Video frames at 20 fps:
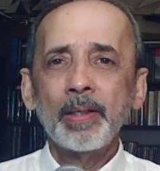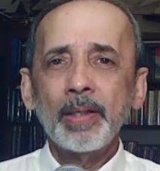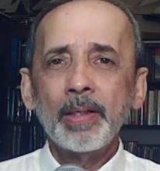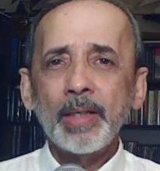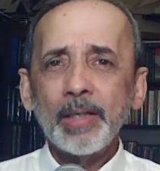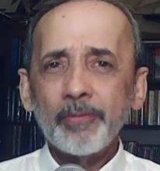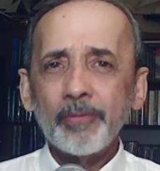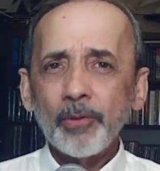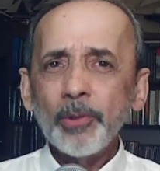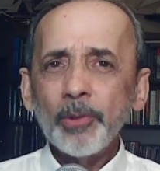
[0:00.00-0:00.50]

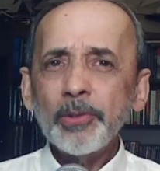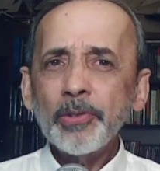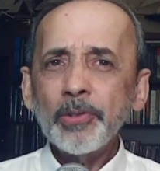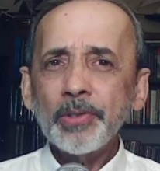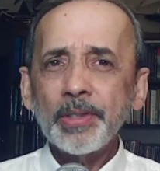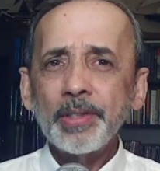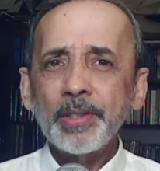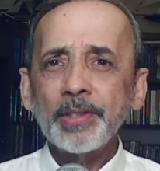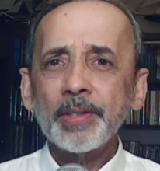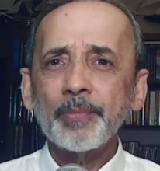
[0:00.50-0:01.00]
I've also
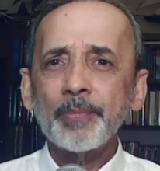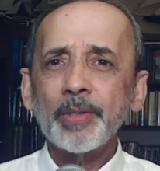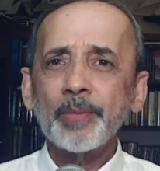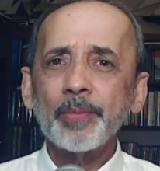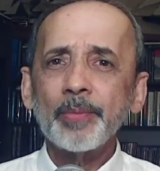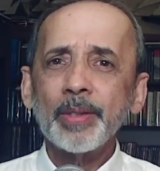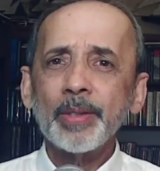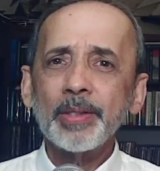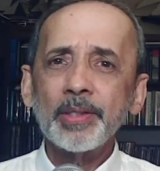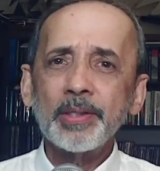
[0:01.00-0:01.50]
seen some
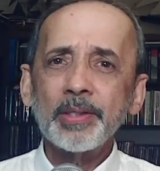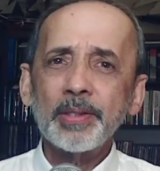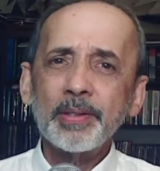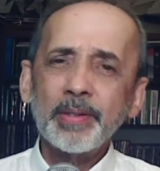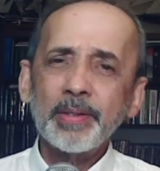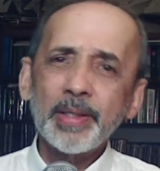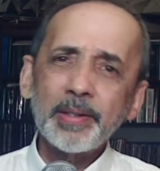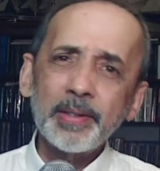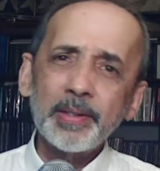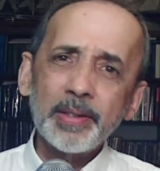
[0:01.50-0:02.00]
demands
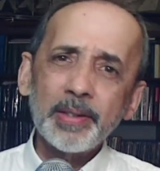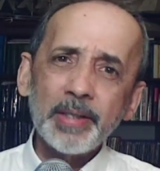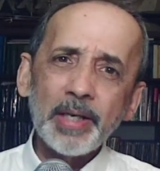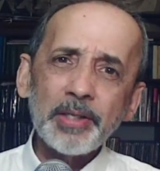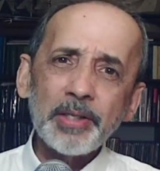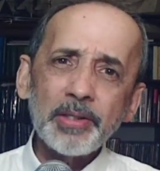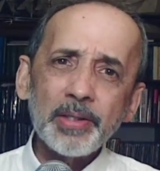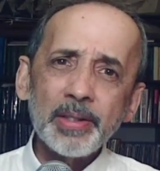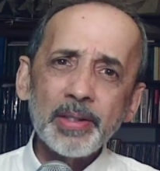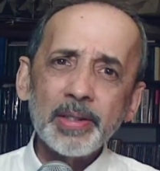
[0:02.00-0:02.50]
that the
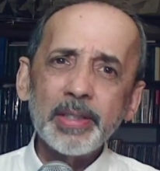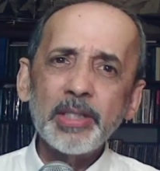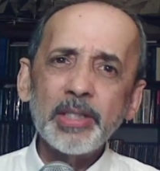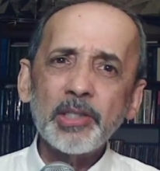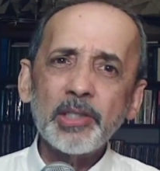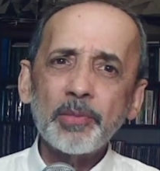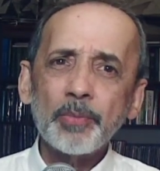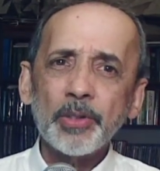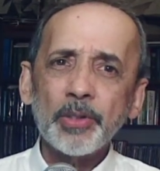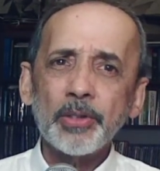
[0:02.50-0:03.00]
national
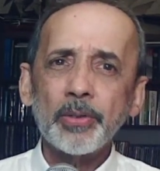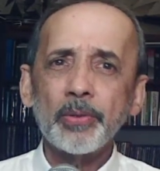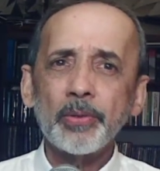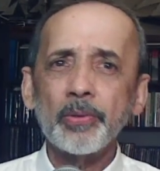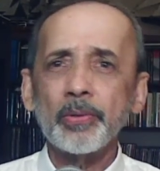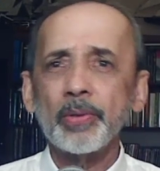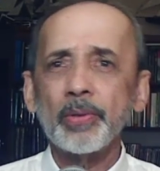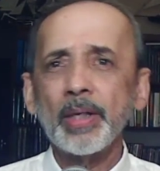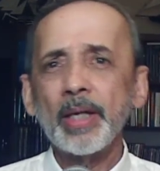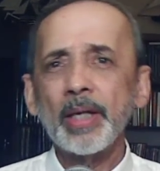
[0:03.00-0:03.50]
list must
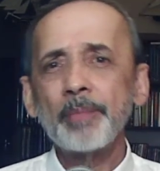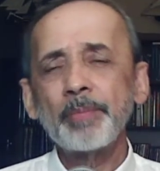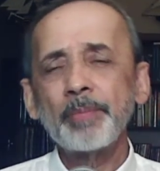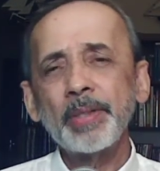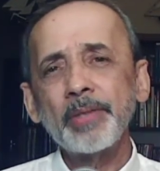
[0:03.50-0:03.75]
go and be